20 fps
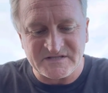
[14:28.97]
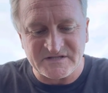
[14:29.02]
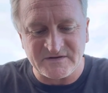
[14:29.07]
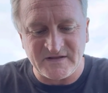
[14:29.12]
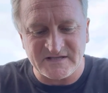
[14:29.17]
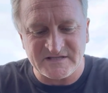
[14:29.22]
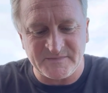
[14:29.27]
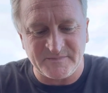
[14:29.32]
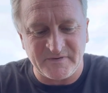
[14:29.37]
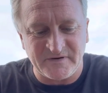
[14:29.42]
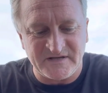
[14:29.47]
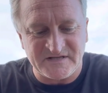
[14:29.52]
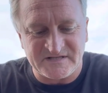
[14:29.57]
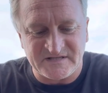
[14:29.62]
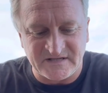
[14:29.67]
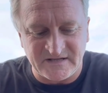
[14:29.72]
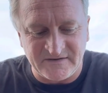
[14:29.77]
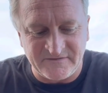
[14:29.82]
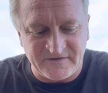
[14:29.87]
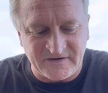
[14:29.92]
So that's a pretty
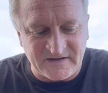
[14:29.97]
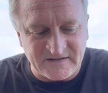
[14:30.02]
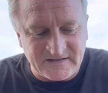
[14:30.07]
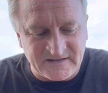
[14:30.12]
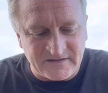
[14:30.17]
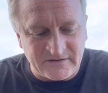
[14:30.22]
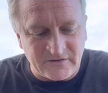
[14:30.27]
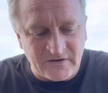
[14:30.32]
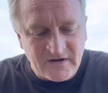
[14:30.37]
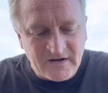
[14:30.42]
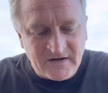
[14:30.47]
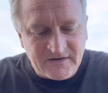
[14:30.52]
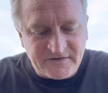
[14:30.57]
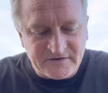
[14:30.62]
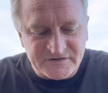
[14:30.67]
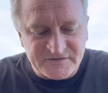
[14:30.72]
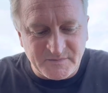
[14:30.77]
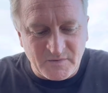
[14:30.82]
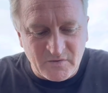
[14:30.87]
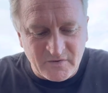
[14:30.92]
significant deal.
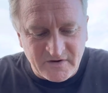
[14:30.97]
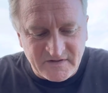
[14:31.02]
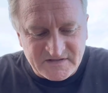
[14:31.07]
There's more